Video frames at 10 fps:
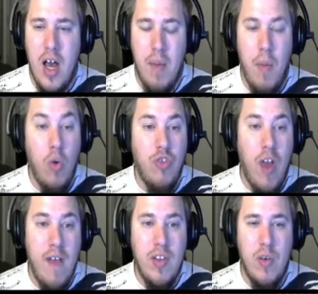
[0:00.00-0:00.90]
Motor
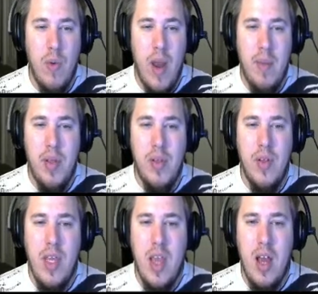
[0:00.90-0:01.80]
Drive is a great
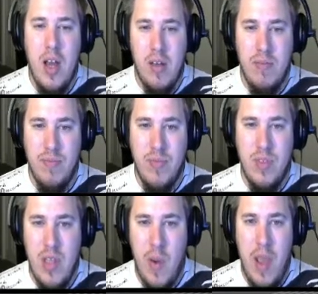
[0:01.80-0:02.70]
ability.
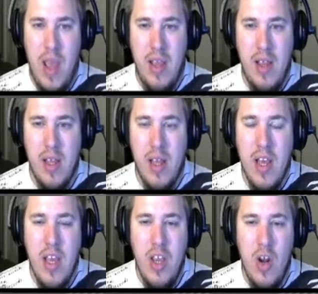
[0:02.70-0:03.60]
That way,
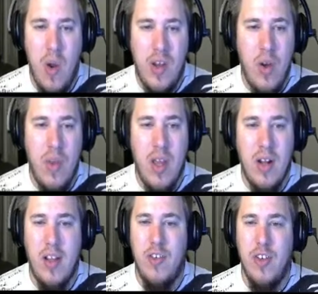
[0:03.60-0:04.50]
you know, I don't get
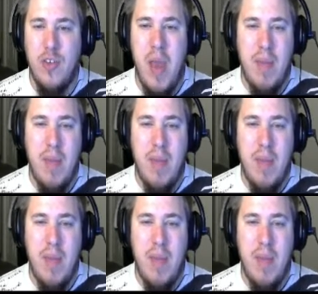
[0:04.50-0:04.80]
Electric Spam.